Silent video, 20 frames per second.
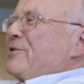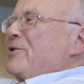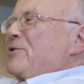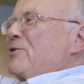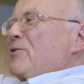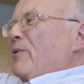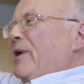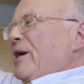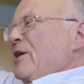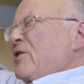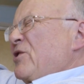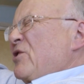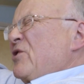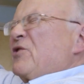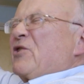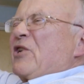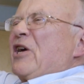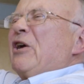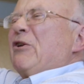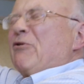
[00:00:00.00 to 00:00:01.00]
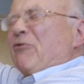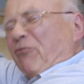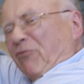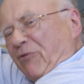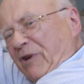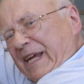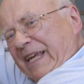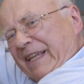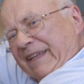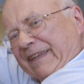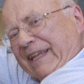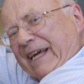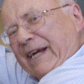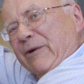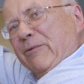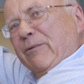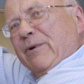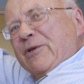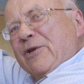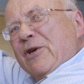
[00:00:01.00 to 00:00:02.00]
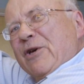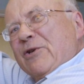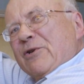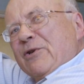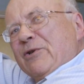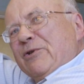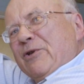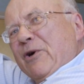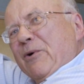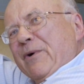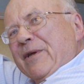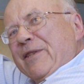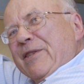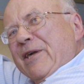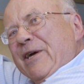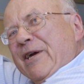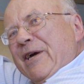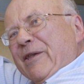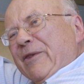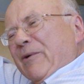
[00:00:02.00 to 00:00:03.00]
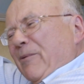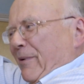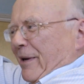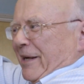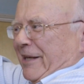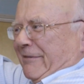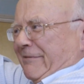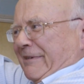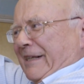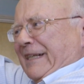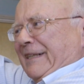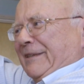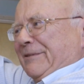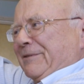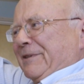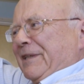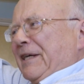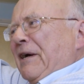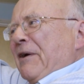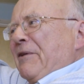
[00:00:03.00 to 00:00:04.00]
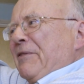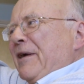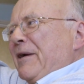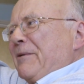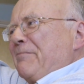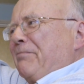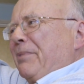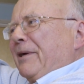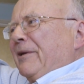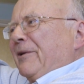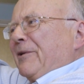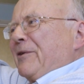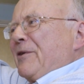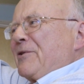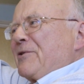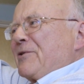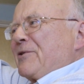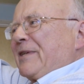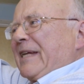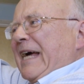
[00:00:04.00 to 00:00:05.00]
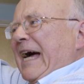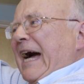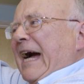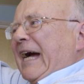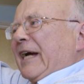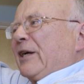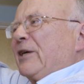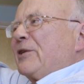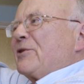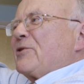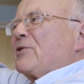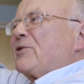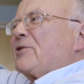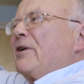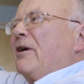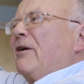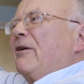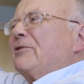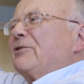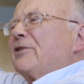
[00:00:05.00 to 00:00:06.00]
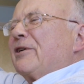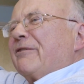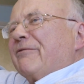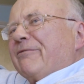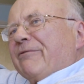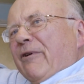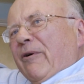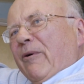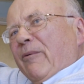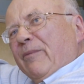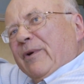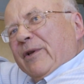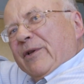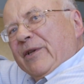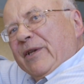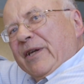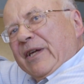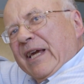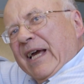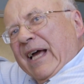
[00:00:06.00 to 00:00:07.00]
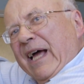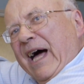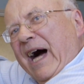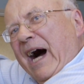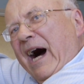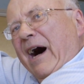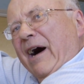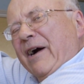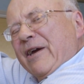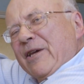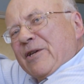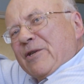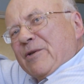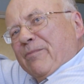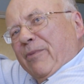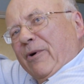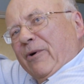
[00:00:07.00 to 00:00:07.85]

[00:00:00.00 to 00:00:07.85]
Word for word: situations in real languages do it the other way around. They build the stack starting from the highest